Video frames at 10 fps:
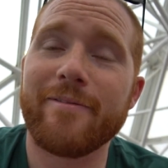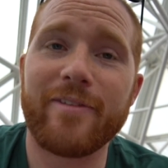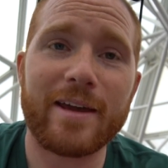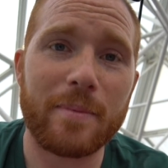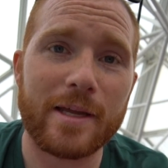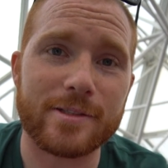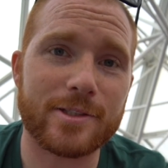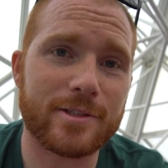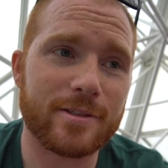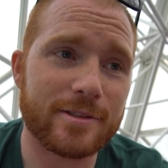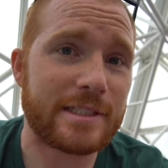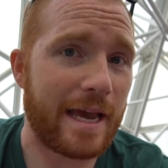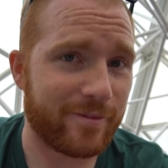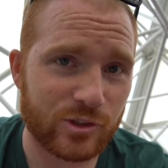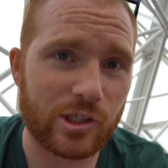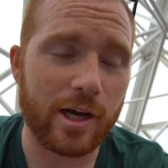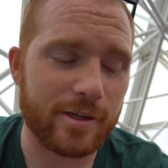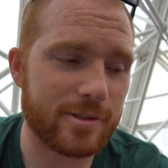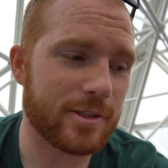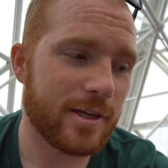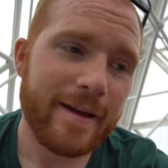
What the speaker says: Figment Scavenger hunt,